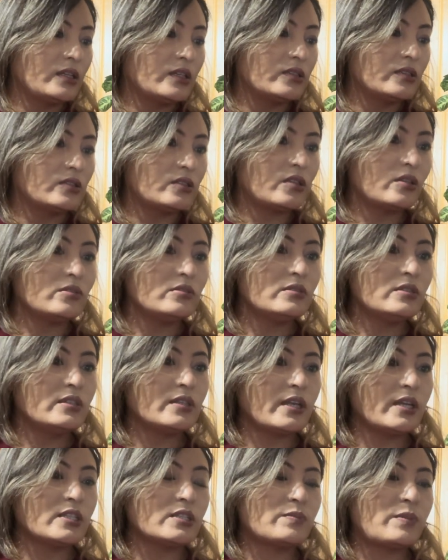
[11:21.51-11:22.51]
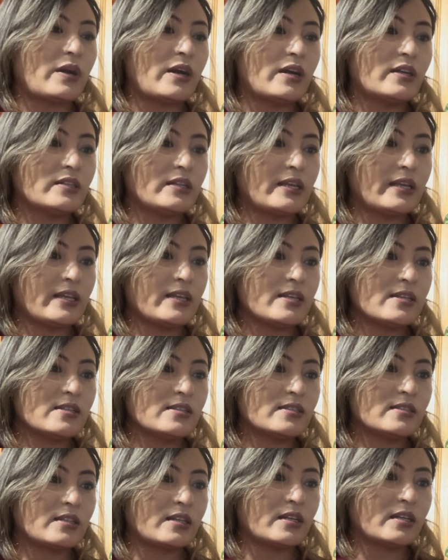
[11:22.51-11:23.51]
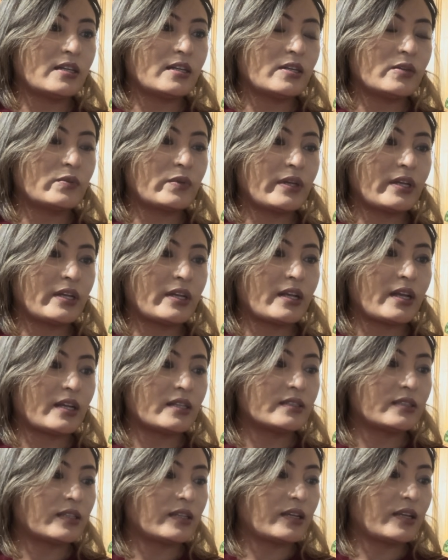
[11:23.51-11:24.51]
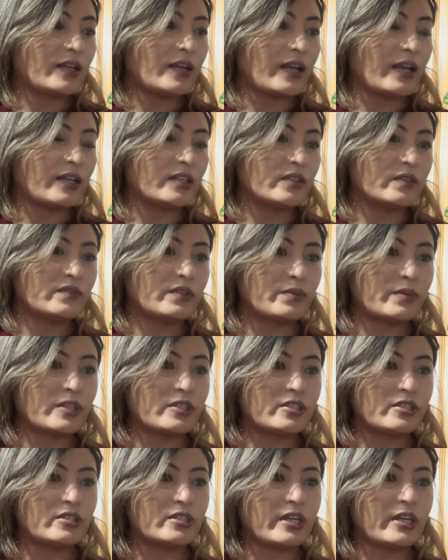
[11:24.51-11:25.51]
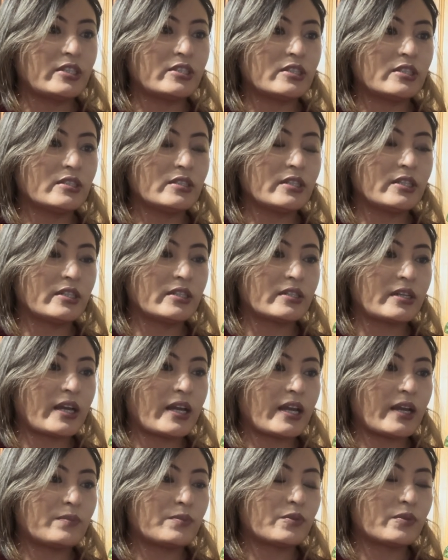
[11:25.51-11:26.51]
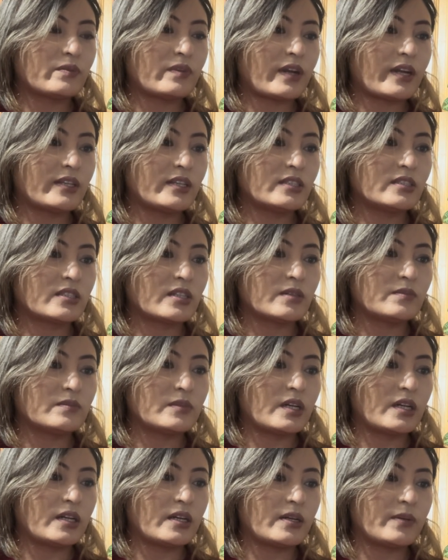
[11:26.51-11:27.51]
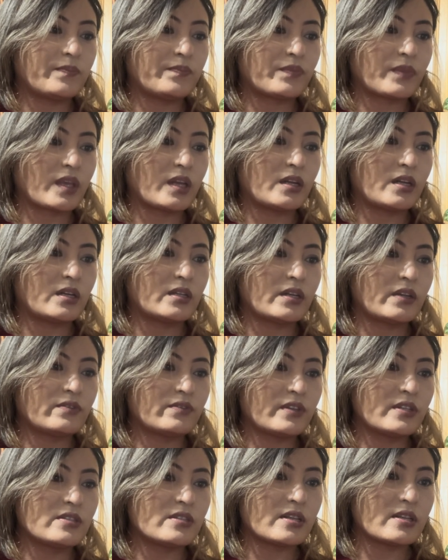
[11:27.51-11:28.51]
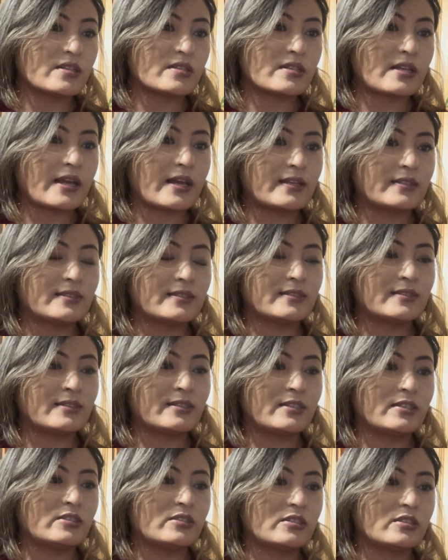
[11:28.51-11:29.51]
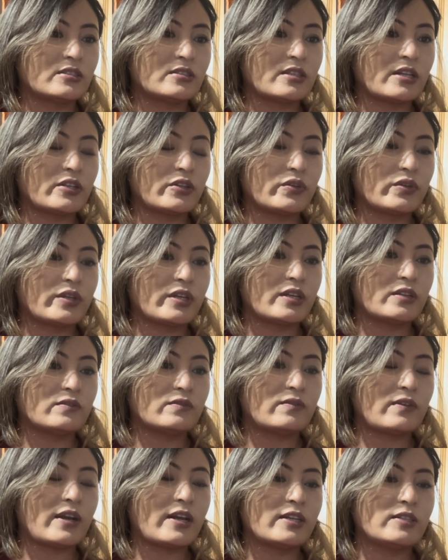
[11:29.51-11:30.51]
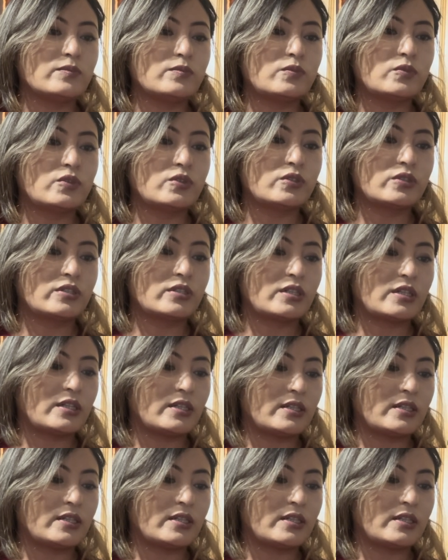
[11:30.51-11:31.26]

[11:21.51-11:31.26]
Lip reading: So the next part is we're at the end of the presentation. Here I have provided some references and situation that you can find more